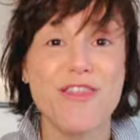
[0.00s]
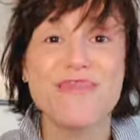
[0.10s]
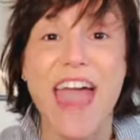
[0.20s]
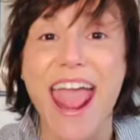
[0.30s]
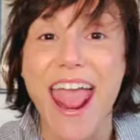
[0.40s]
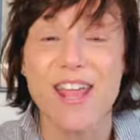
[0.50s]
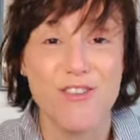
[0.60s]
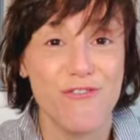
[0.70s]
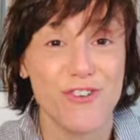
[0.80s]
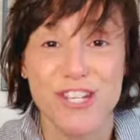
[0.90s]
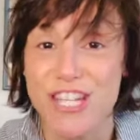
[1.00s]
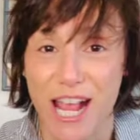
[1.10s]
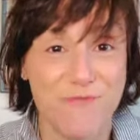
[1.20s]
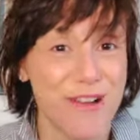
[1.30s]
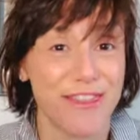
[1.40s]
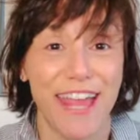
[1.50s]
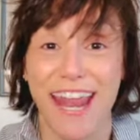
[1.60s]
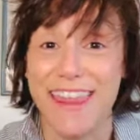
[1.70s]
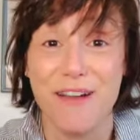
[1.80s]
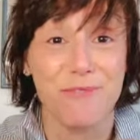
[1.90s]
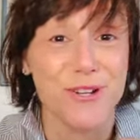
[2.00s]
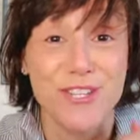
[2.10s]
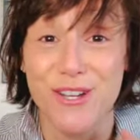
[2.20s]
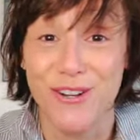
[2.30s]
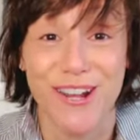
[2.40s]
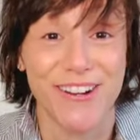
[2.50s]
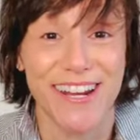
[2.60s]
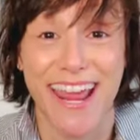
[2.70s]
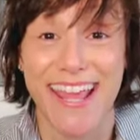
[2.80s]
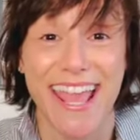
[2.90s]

Thank you for sticking with it and that we're still here today,